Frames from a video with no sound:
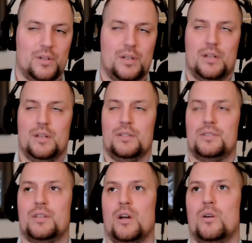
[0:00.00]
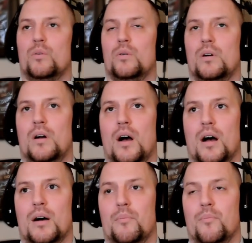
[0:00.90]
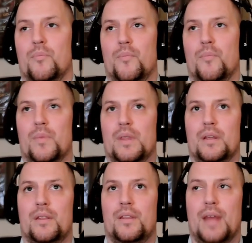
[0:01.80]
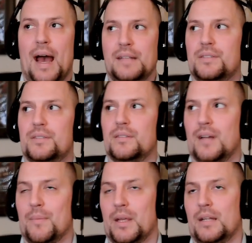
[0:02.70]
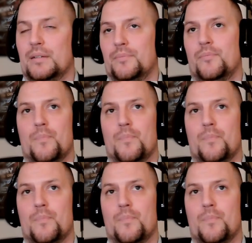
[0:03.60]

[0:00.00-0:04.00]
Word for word: Oh yeah. So um, that's I mean,